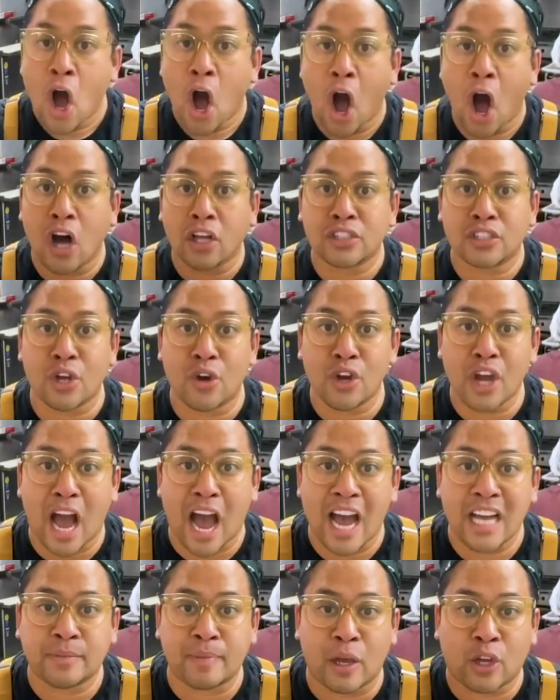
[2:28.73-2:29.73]
Also
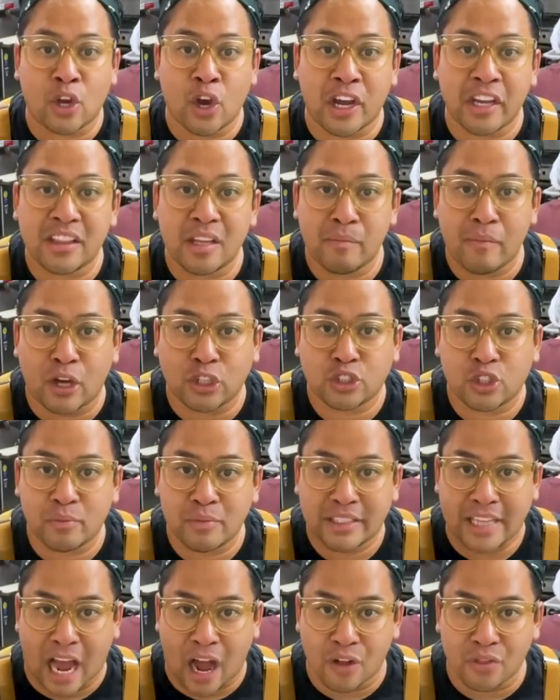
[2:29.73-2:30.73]
guys, by cooking the
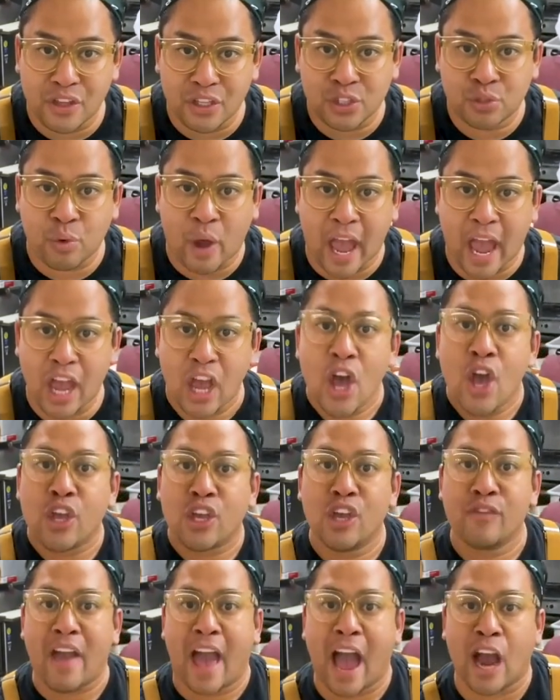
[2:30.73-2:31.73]
mushrooms down this way,
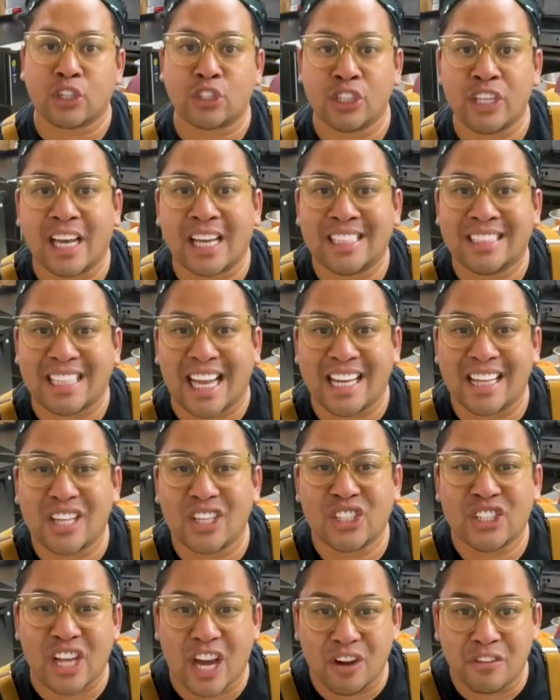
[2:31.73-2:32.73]
you've actually extended
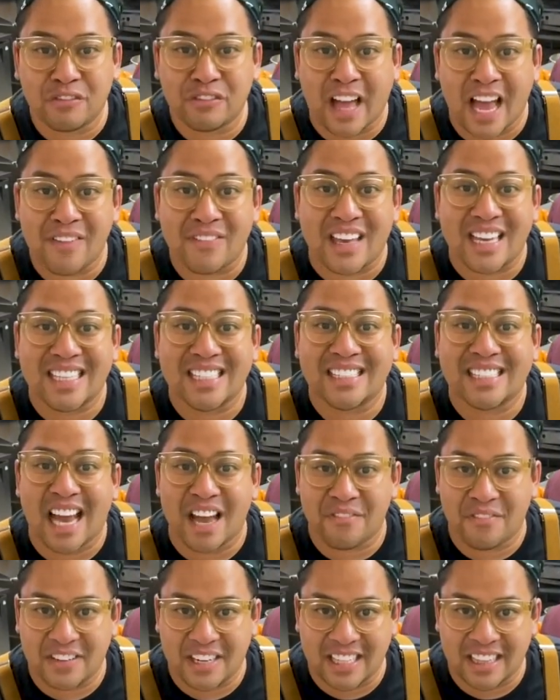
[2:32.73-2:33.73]
the shelf life
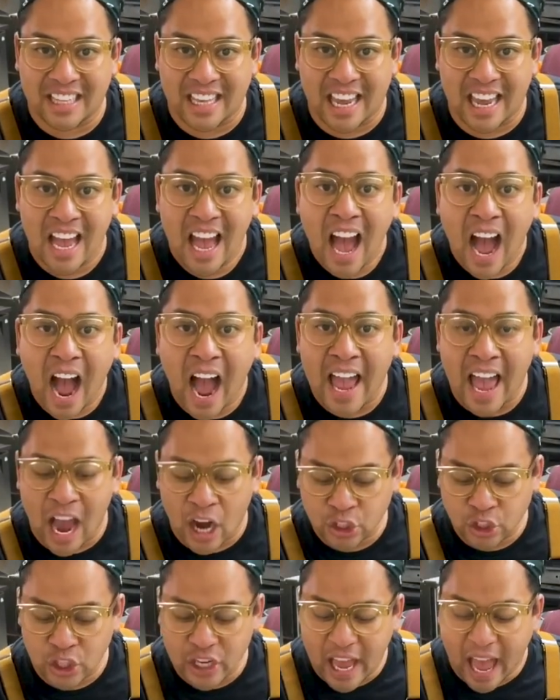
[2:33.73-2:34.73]
indefinitely. I
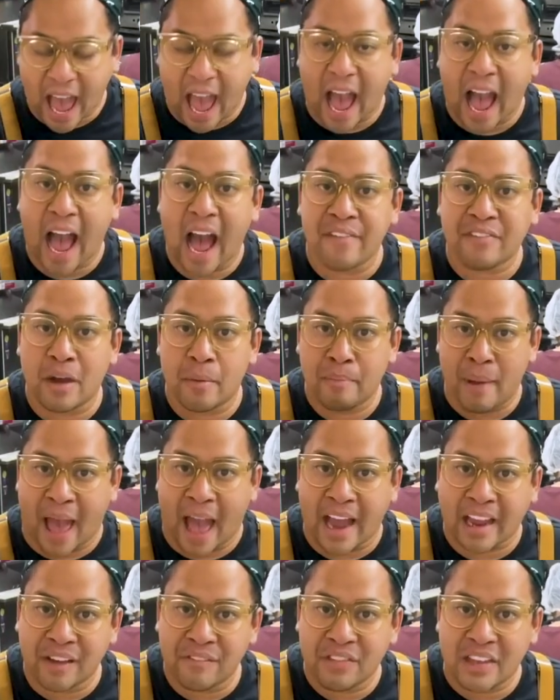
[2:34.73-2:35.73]
actually have a
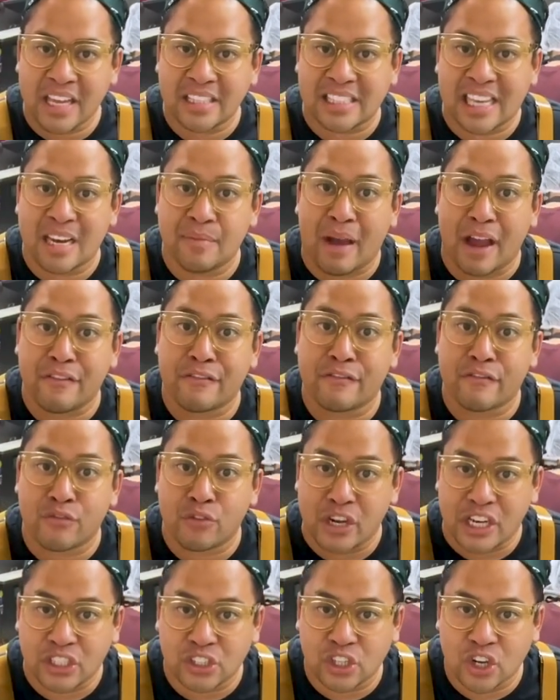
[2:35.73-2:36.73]
bag of these in my
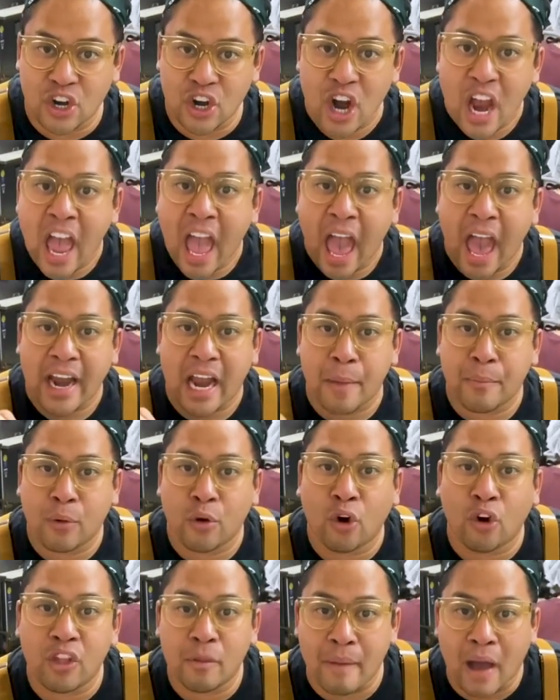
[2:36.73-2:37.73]
freezer, and I
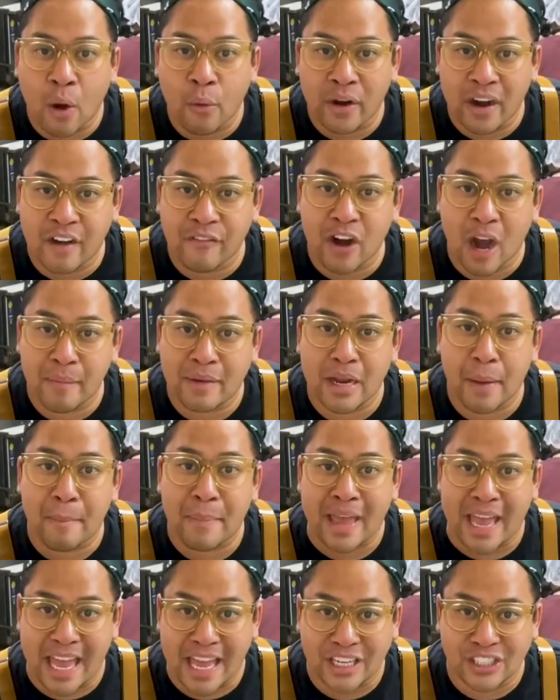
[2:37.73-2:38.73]
pull them out whenever I'm in a
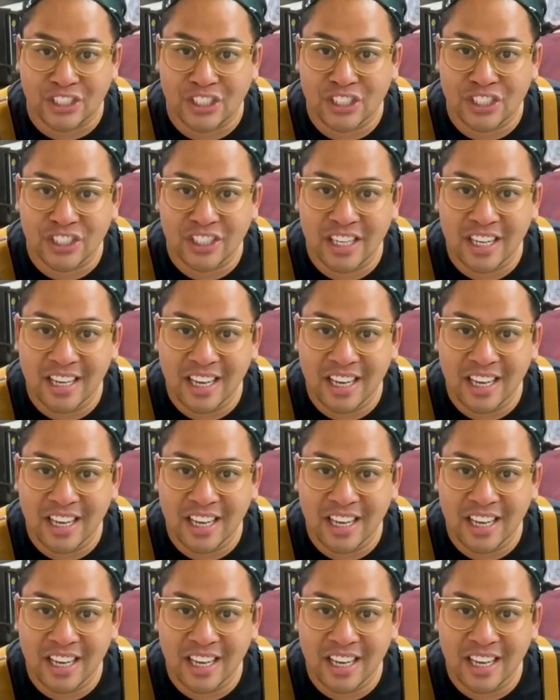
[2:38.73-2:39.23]
pinch.